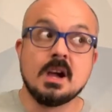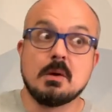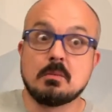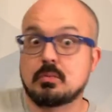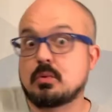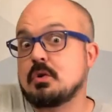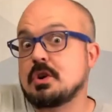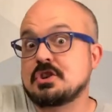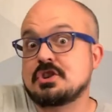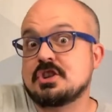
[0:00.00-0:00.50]

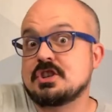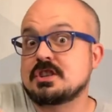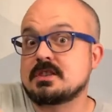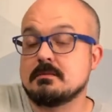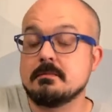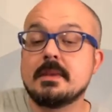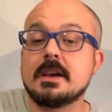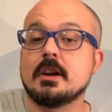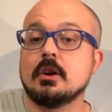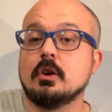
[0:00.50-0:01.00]
precious
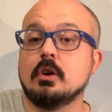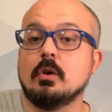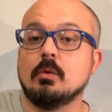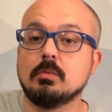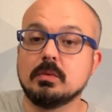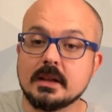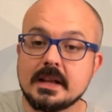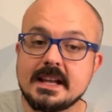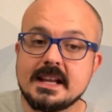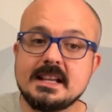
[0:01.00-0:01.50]
metal
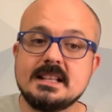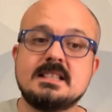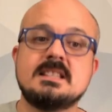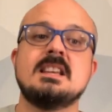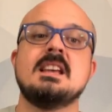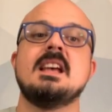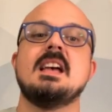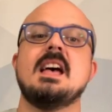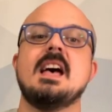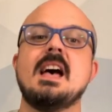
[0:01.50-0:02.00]
blades,
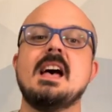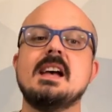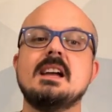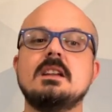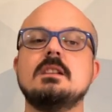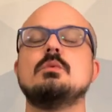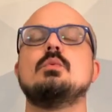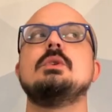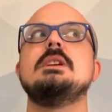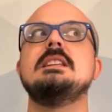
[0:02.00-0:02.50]

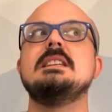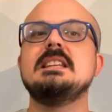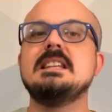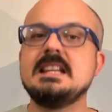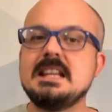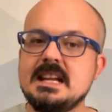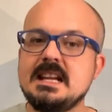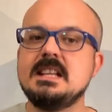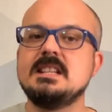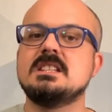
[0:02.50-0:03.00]
and we
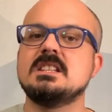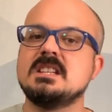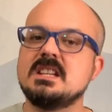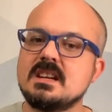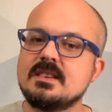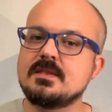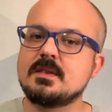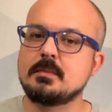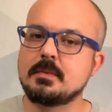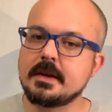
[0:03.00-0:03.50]
need to
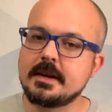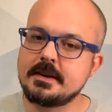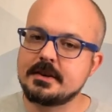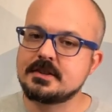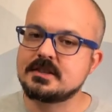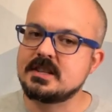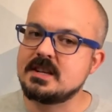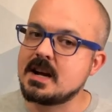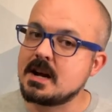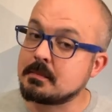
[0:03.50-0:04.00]
give the players
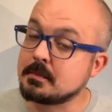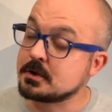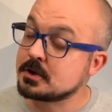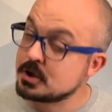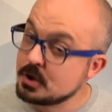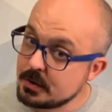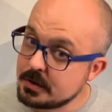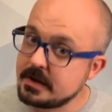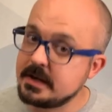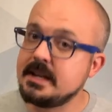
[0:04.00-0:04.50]
the
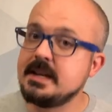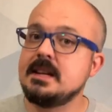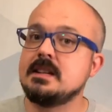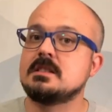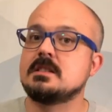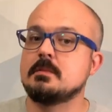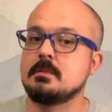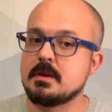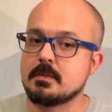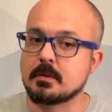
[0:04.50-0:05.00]
opportunity
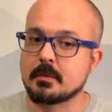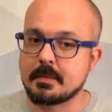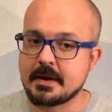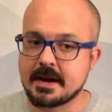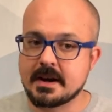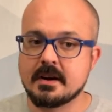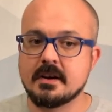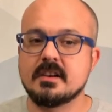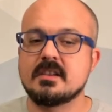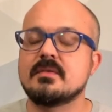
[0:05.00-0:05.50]
to be
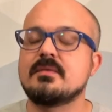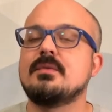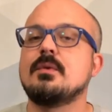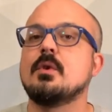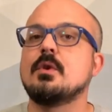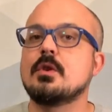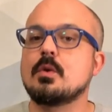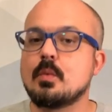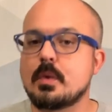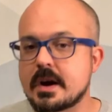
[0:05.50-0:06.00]
prepared for
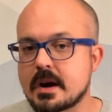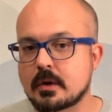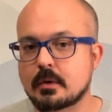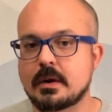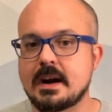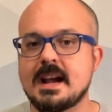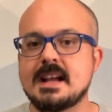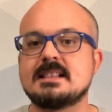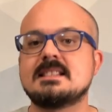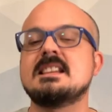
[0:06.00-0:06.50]
the
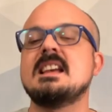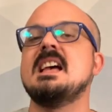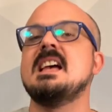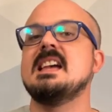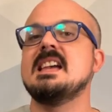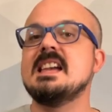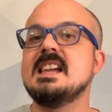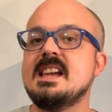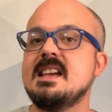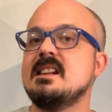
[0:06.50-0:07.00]
were-rats
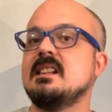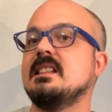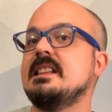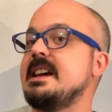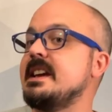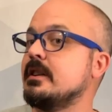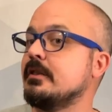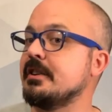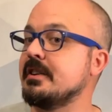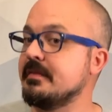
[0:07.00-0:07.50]
in a
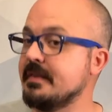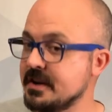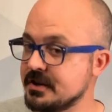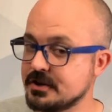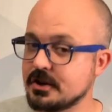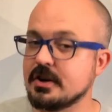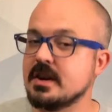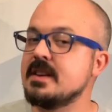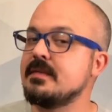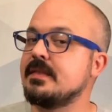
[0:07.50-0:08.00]
later
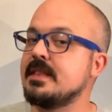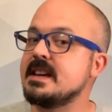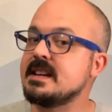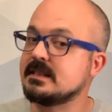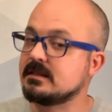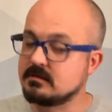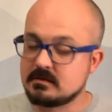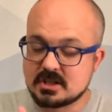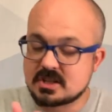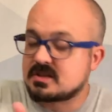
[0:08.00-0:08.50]
adventure. If they
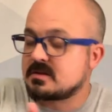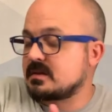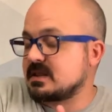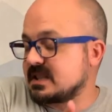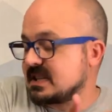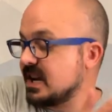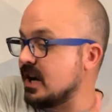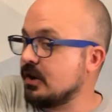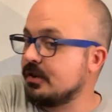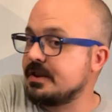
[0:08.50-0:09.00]
just
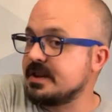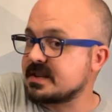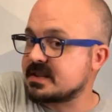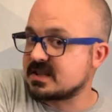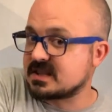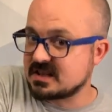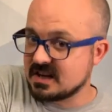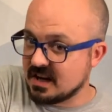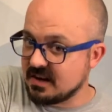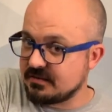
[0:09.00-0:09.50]
sell this
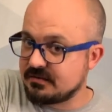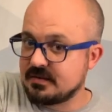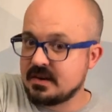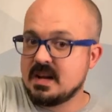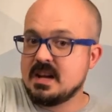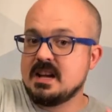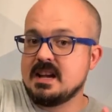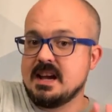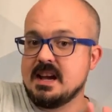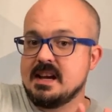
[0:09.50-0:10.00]
stuff,
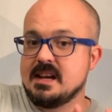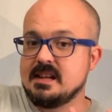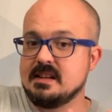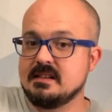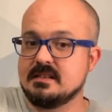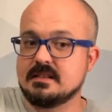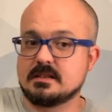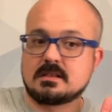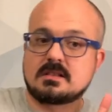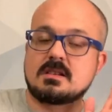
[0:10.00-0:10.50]

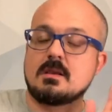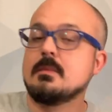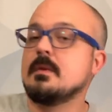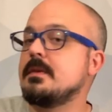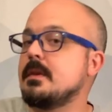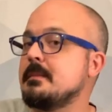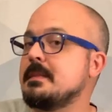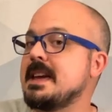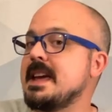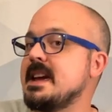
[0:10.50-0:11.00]
and some of
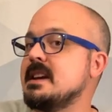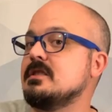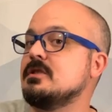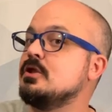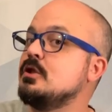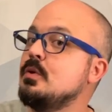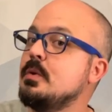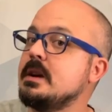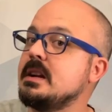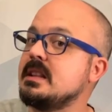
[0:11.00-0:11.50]
them can't
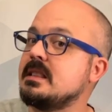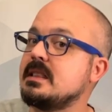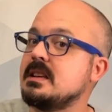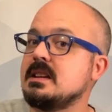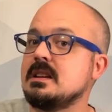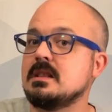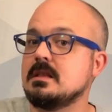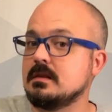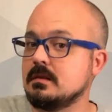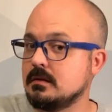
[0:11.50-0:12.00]
do anything
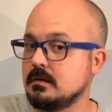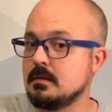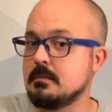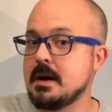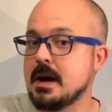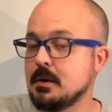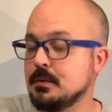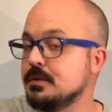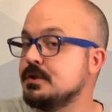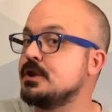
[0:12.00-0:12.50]
in the
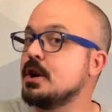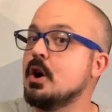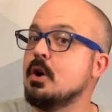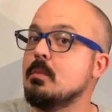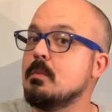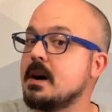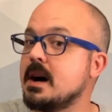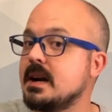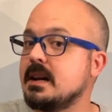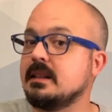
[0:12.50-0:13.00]
Mountain Toe
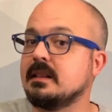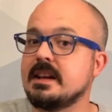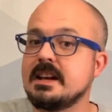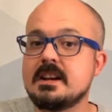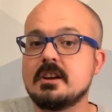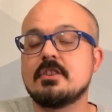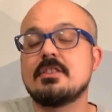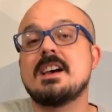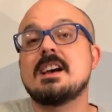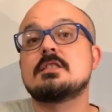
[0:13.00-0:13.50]
mine
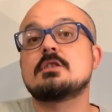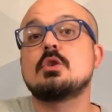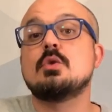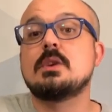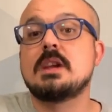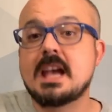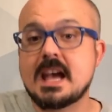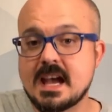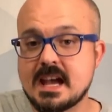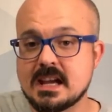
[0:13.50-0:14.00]
later. That's
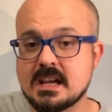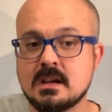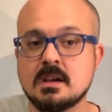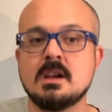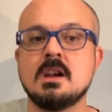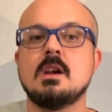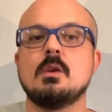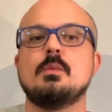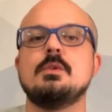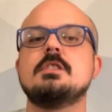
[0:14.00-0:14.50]
okay.
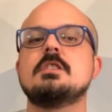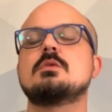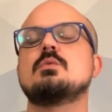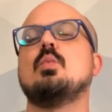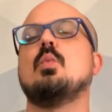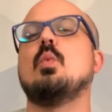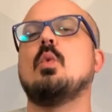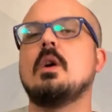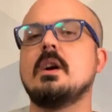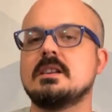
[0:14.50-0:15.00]
We just
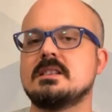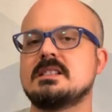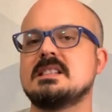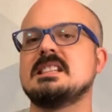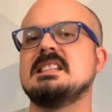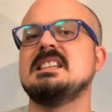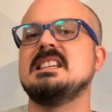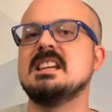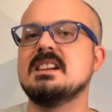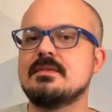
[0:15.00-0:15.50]
want to
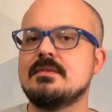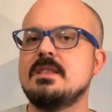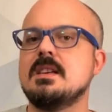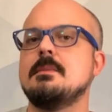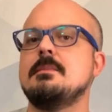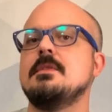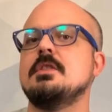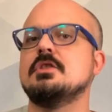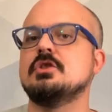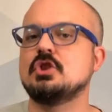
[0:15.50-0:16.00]
give
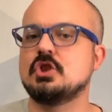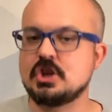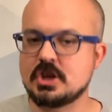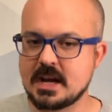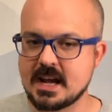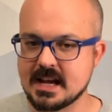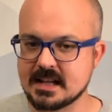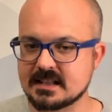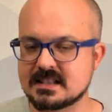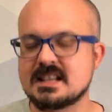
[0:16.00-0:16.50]
them the
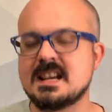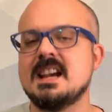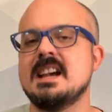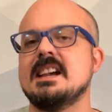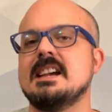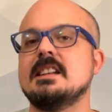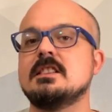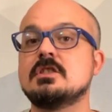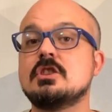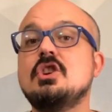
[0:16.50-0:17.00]
chance.
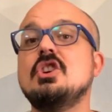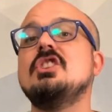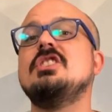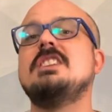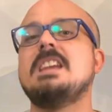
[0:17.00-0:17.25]
It's good